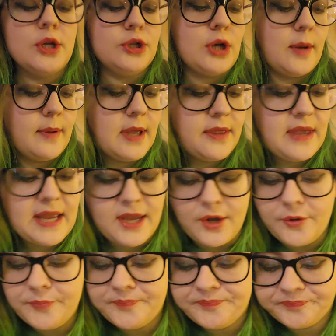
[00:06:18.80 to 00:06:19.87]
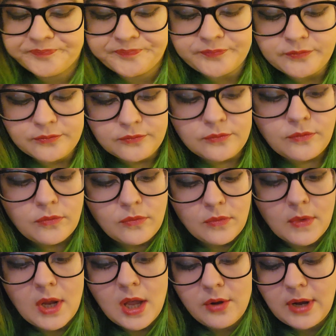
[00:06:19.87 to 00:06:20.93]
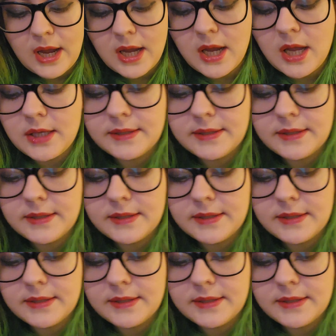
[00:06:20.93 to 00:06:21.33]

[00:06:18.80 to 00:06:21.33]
Job. Thank you. Okay,